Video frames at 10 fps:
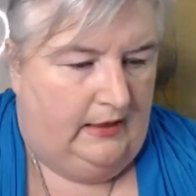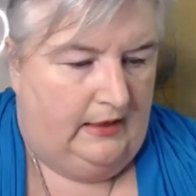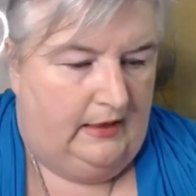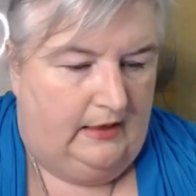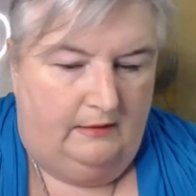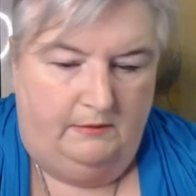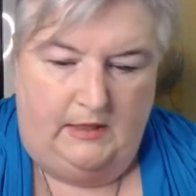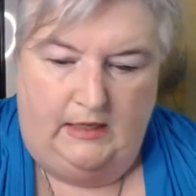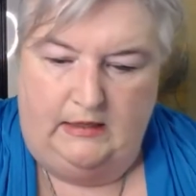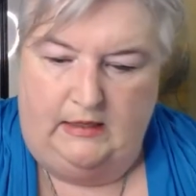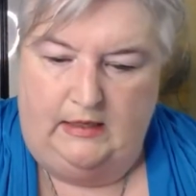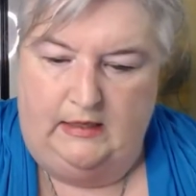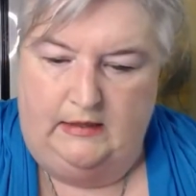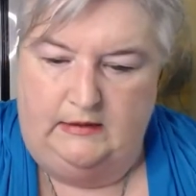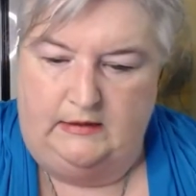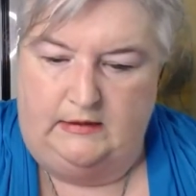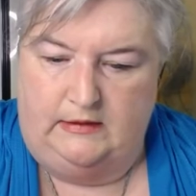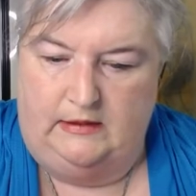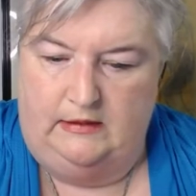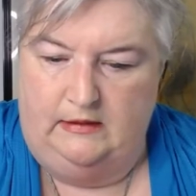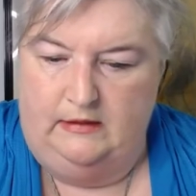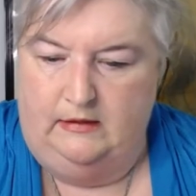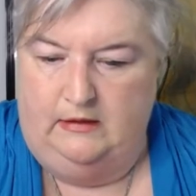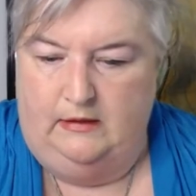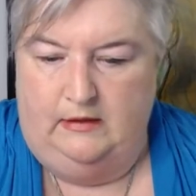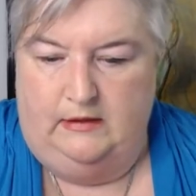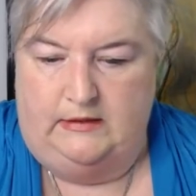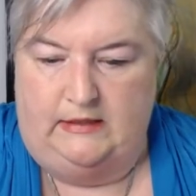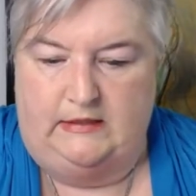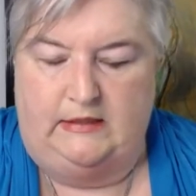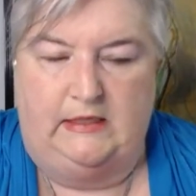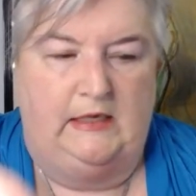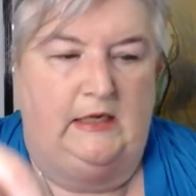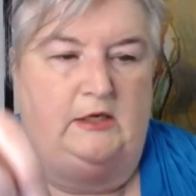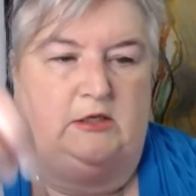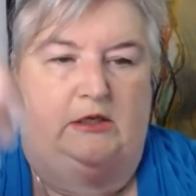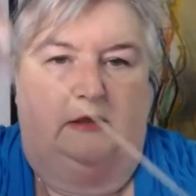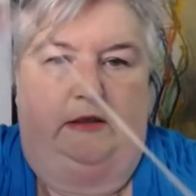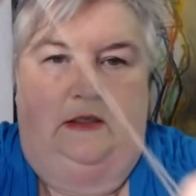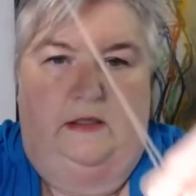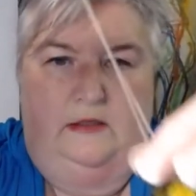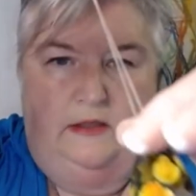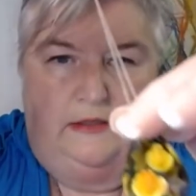It is 16 inches, a